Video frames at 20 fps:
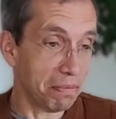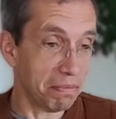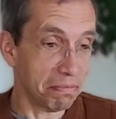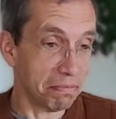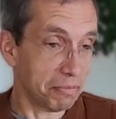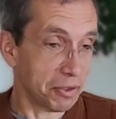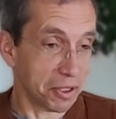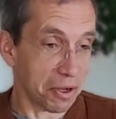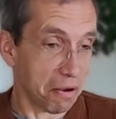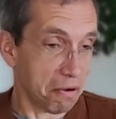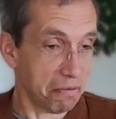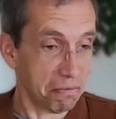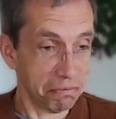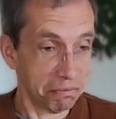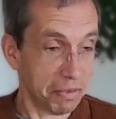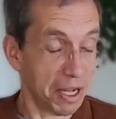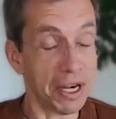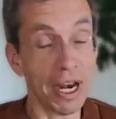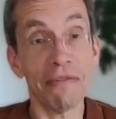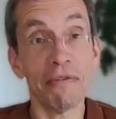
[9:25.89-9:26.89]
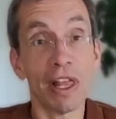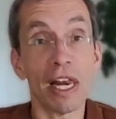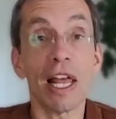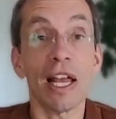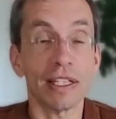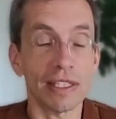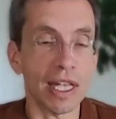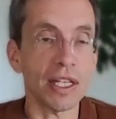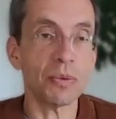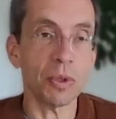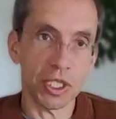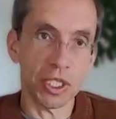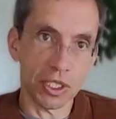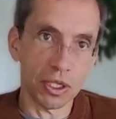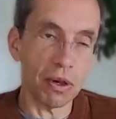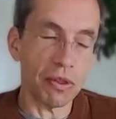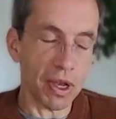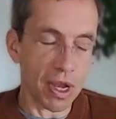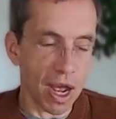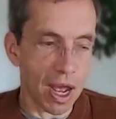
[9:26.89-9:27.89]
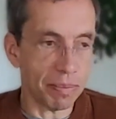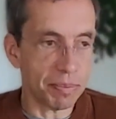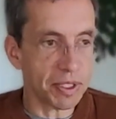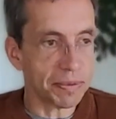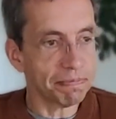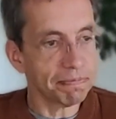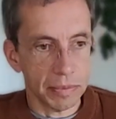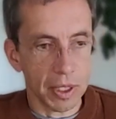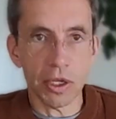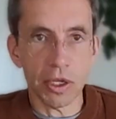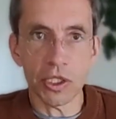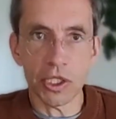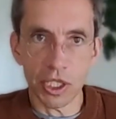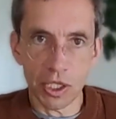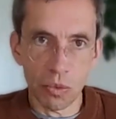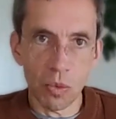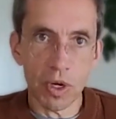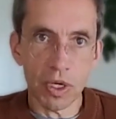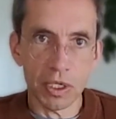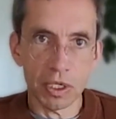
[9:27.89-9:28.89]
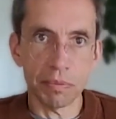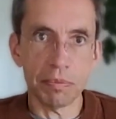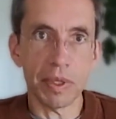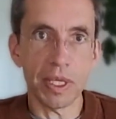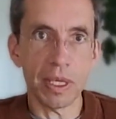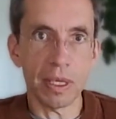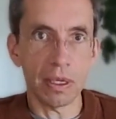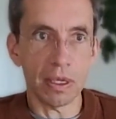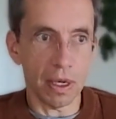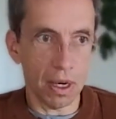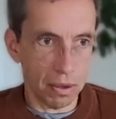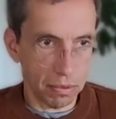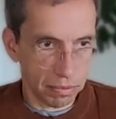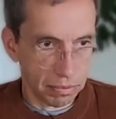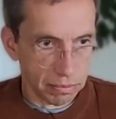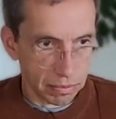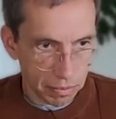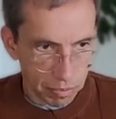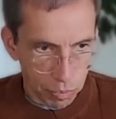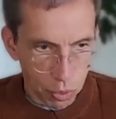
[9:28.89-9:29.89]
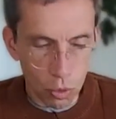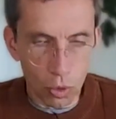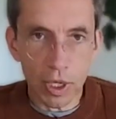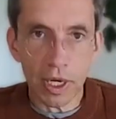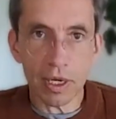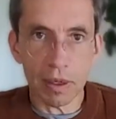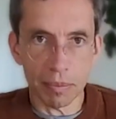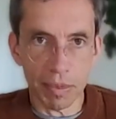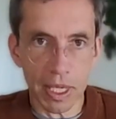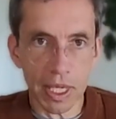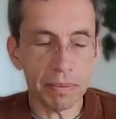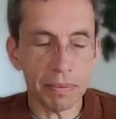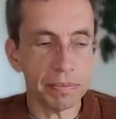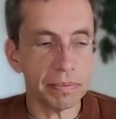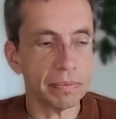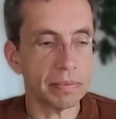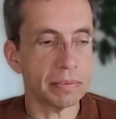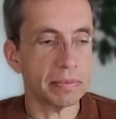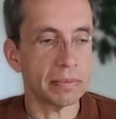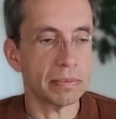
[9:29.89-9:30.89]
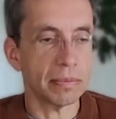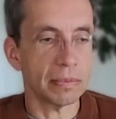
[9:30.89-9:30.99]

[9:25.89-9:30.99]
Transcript: So, but nevertheless, that's what she told the cops because she wanted to be, you know, poor little me,